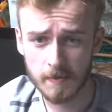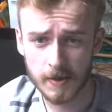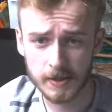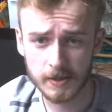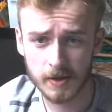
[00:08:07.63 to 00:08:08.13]

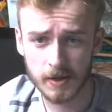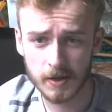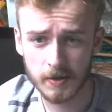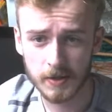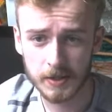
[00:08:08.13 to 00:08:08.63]
Basically all
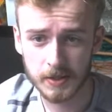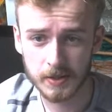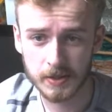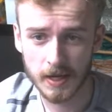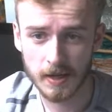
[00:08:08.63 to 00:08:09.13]
you do is you
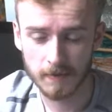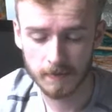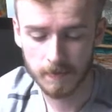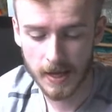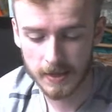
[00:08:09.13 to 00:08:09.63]
just kind of
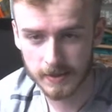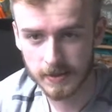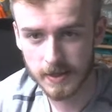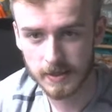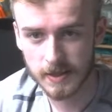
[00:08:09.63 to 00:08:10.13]

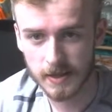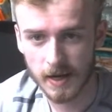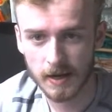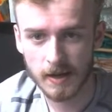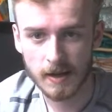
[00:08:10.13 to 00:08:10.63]
paste this in
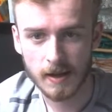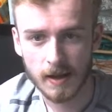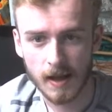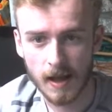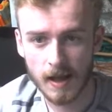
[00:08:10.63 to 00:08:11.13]
there,
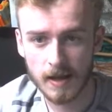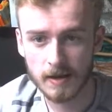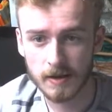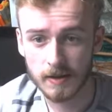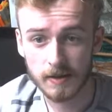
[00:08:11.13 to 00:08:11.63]

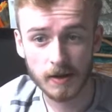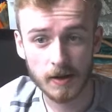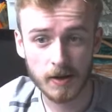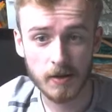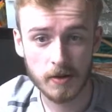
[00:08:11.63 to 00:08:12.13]
and there
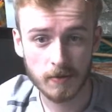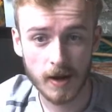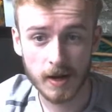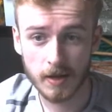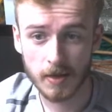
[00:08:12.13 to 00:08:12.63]
you go, you're
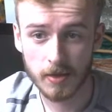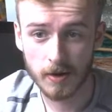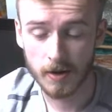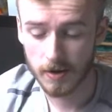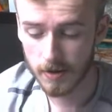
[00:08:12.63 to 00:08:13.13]
ready to get
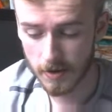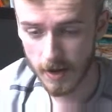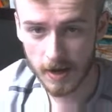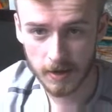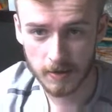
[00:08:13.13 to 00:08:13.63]
started on
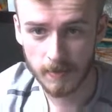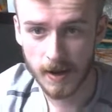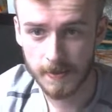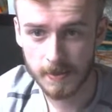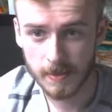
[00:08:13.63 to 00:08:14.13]
adding your bot.